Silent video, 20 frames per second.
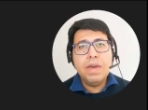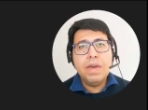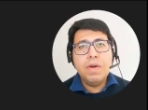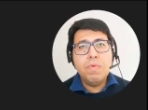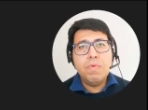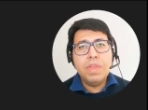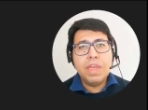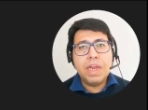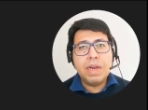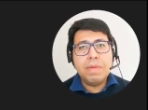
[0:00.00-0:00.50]

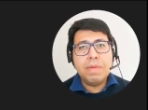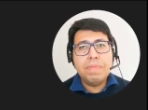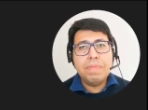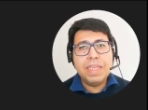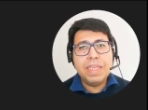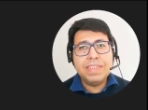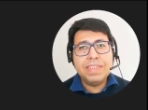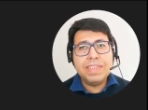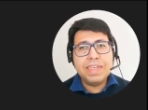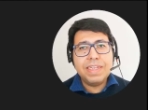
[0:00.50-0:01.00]
we are
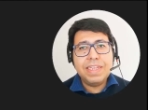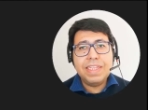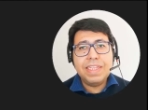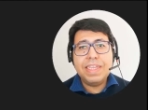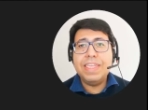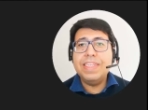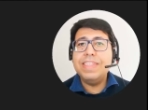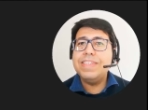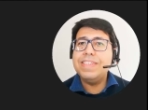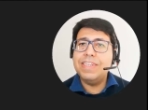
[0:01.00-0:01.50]
basically
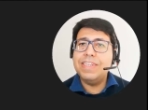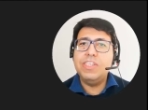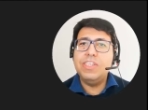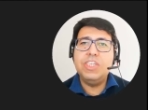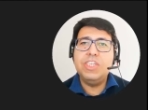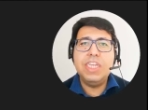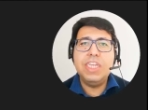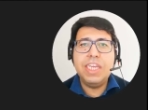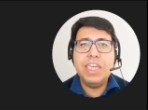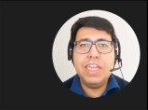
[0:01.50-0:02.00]

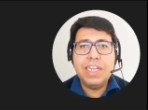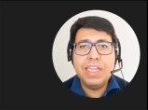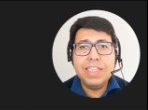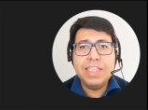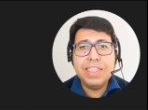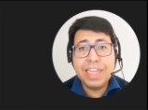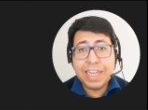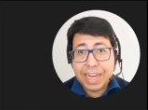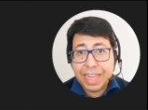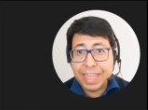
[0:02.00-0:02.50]
instantiating the
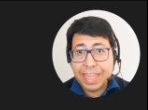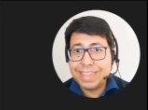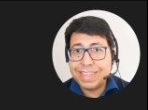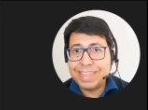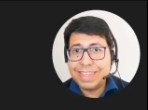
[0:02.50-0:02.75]
class.